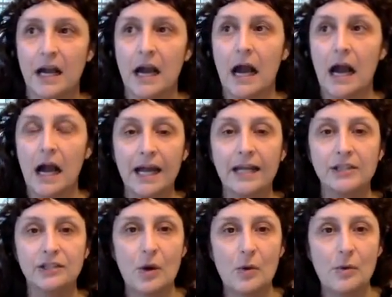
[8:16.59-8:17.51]
I
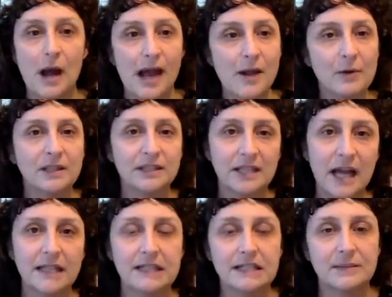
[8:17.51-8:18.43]
will
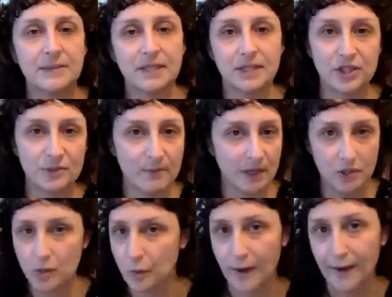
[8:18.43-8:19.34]
not diminish my
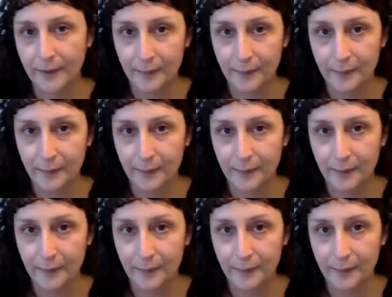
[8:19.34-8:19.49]
joy.